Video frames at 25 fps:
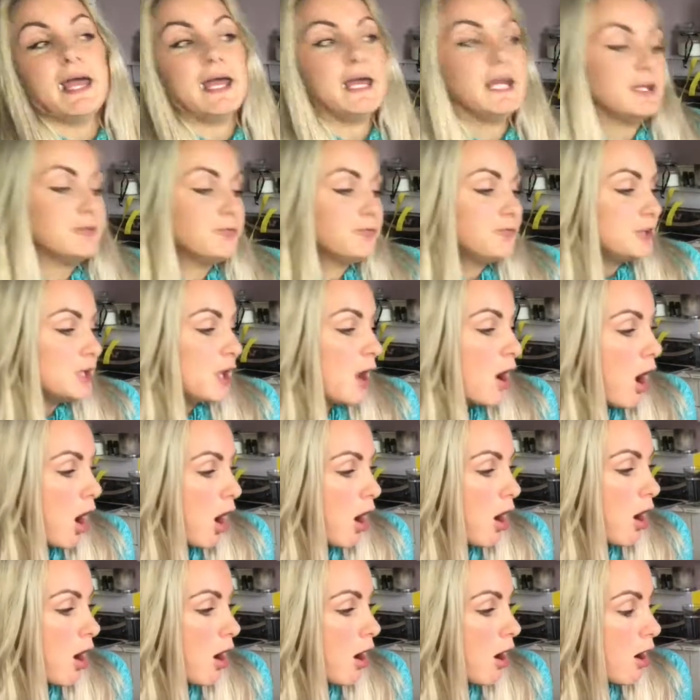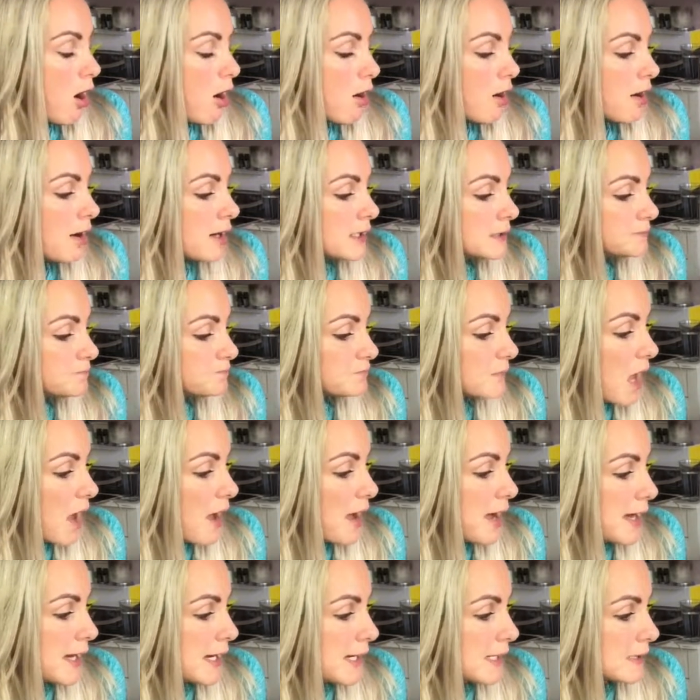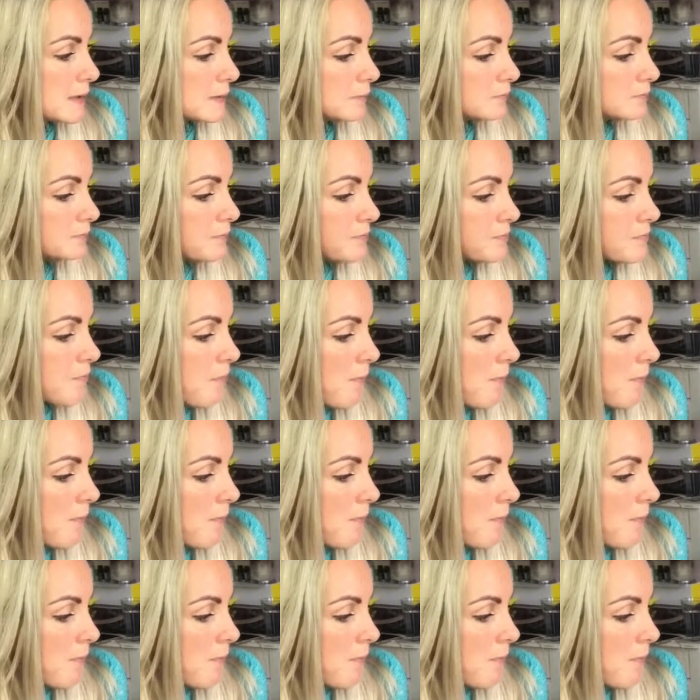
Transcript: if you are, I've